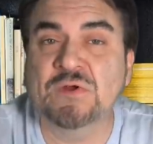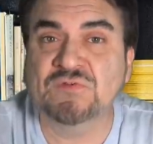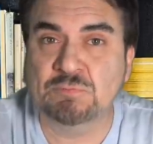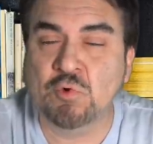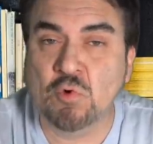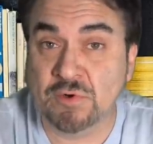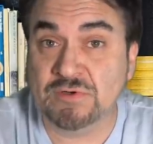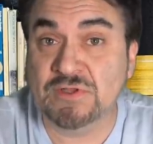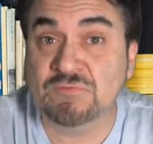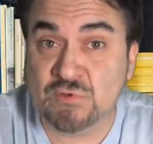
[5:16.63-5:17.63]
what's
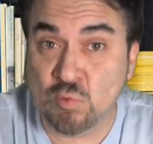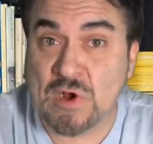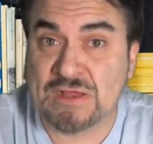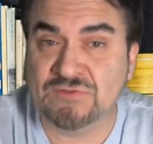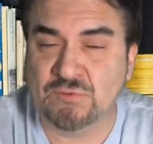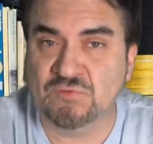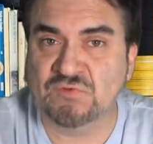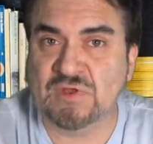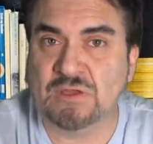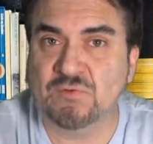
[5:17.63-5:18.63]
important if you want
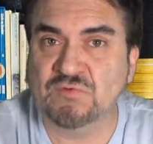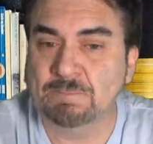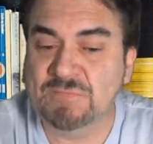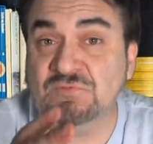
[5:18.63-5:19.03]
those sales.